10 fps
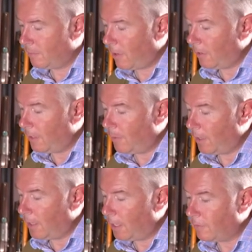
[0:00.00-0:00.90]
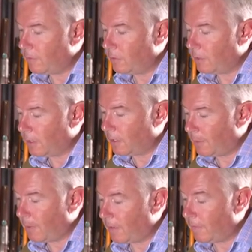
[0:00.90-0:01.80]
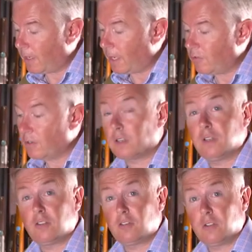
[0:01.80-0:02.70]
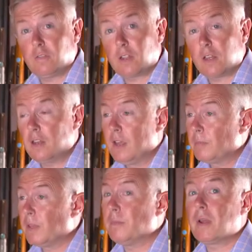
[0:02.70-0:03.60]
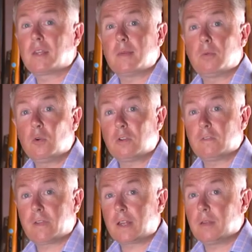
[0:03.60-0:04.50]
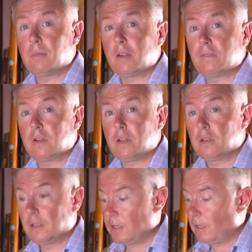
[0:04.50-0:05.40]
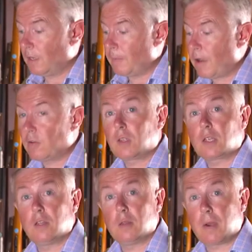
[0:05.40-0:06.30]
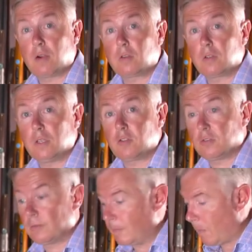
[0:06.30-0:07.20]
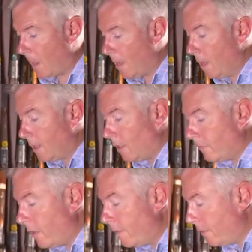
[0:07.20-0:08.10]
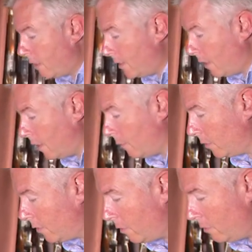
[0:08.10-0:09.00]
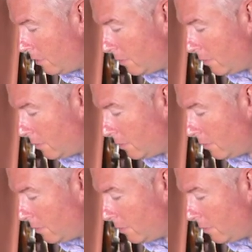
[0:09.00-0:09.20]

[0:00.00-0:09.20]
partly by the overall specification and condition of the gun, but the most important factor by far are the barrels and the barrel condition. So the very first thing I will do